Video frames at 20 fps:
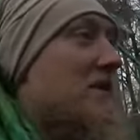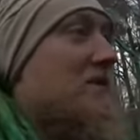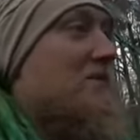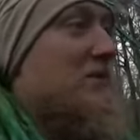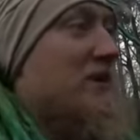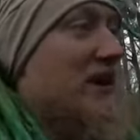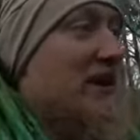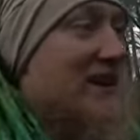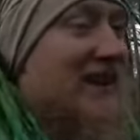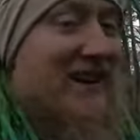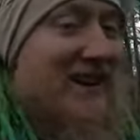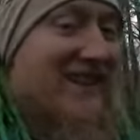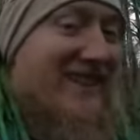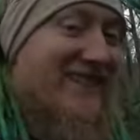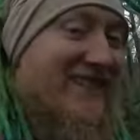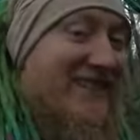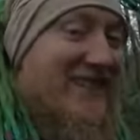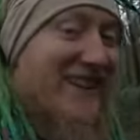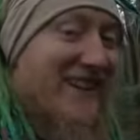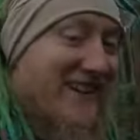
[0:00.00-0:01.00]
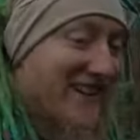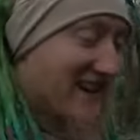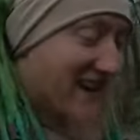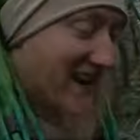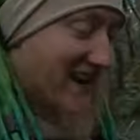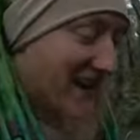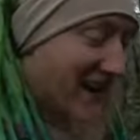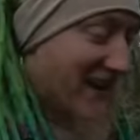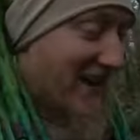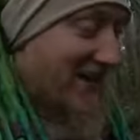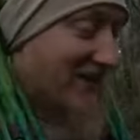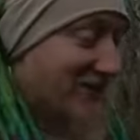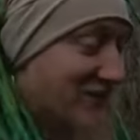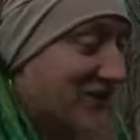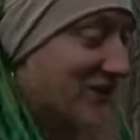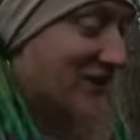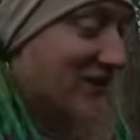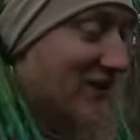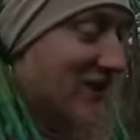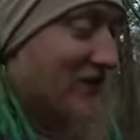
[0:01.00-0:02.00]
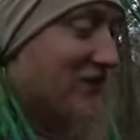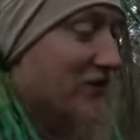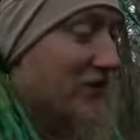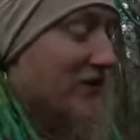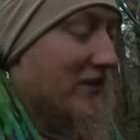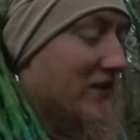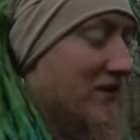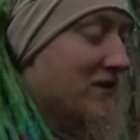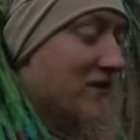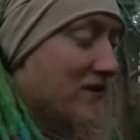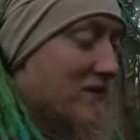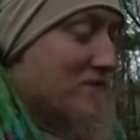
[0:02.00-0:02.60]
But I can't do that. I have to show everything.